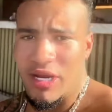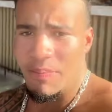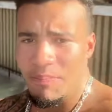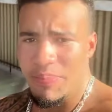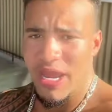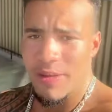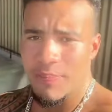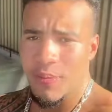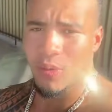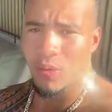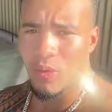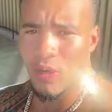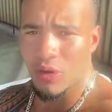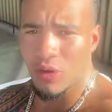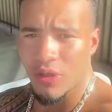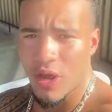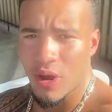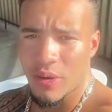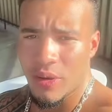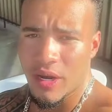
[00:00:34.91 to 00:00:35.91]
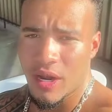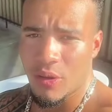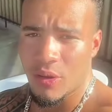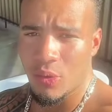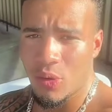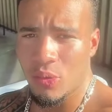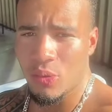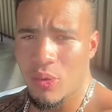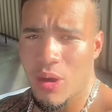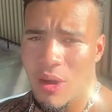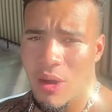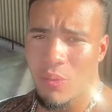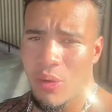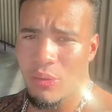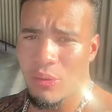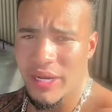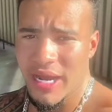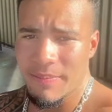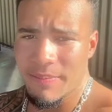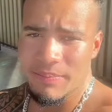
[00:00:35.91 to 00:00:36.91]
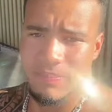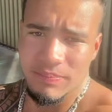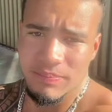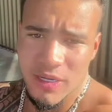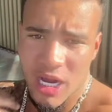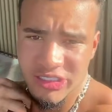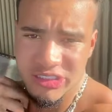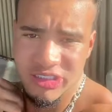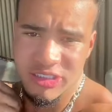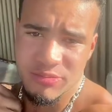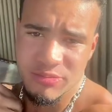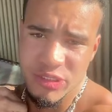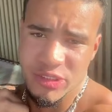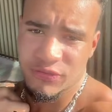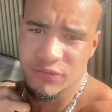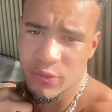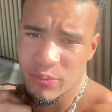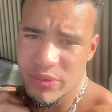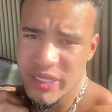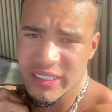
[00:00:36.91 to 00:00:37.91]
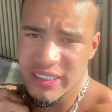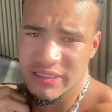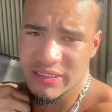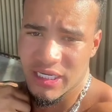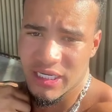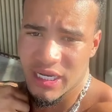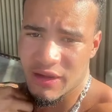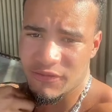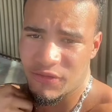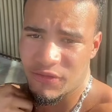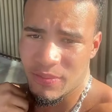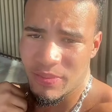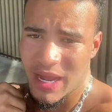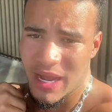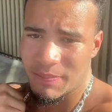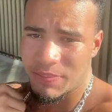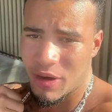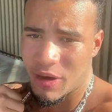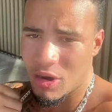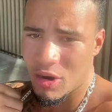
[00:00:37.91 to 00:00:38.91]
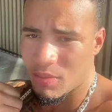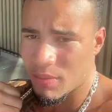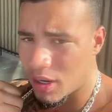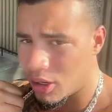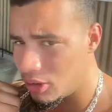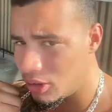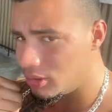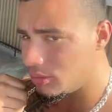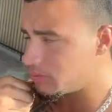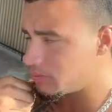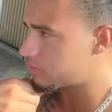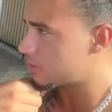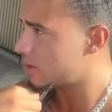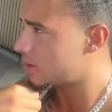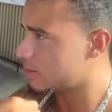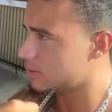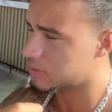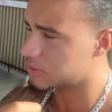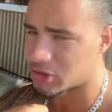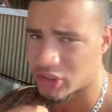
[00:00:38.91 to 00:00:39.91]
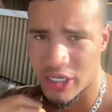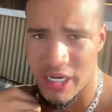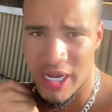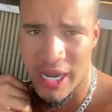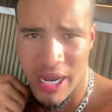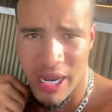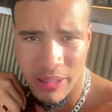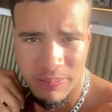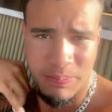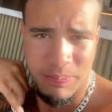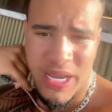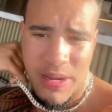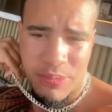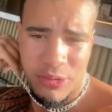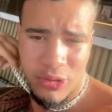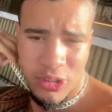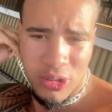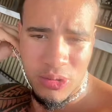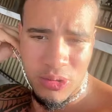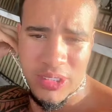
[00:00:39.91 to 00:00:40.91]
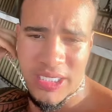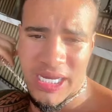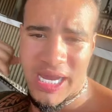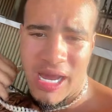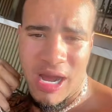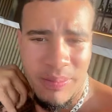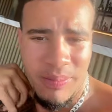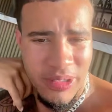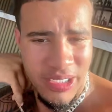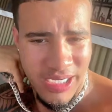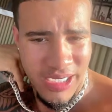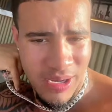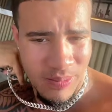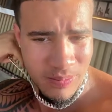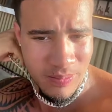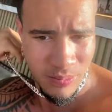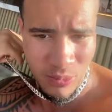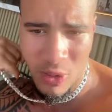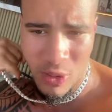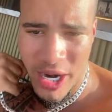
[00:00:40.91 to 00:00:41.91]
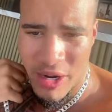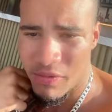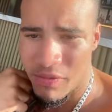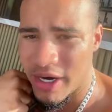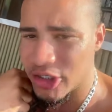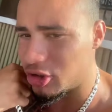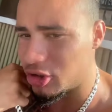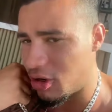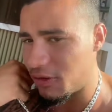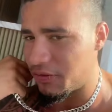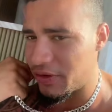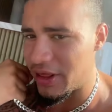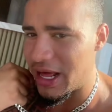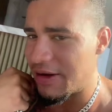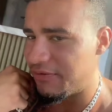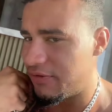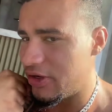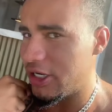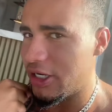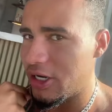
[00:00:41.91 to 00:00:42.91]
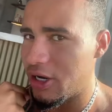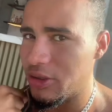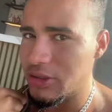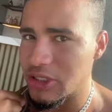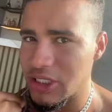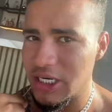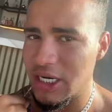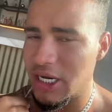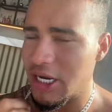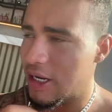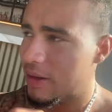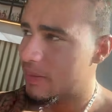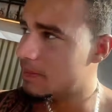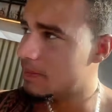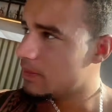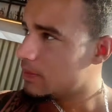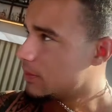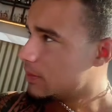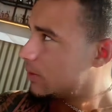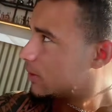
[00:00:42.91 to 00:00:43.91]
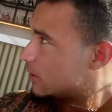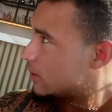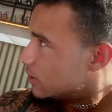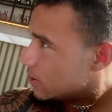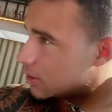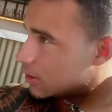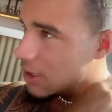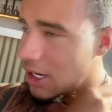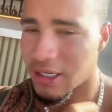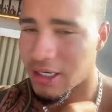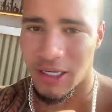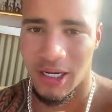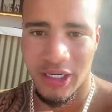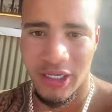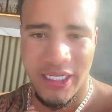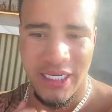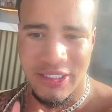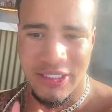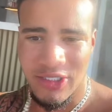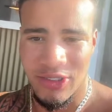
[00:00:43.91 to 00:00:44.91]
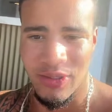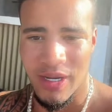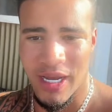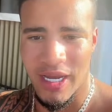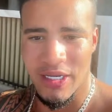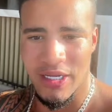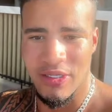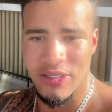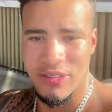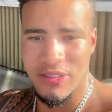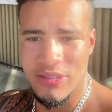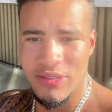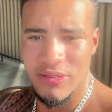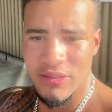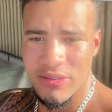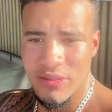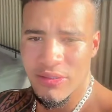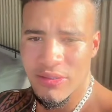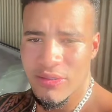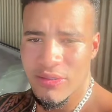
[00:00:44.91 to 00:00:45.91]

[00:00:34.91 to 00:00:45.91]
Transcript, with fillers: Some people will though, and I will. I will get customers from this uh, from that promo. So yeah, people do care. I'm gonna get way richer off of that video. So yeah, unlucky to you haters.